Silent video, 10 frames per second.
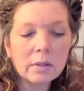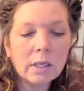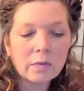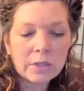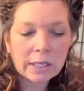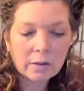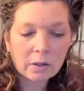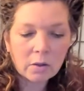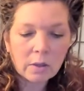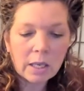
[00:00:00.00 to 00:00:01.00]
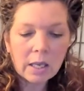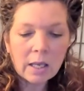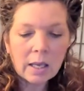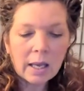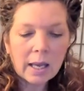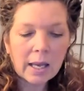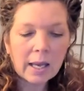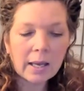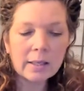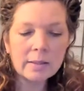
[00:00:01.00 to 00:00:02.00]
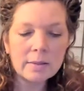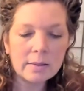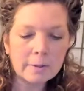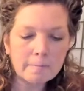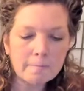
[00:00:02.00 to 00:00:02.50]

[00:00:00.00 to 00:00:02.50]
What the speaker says: of tarot. And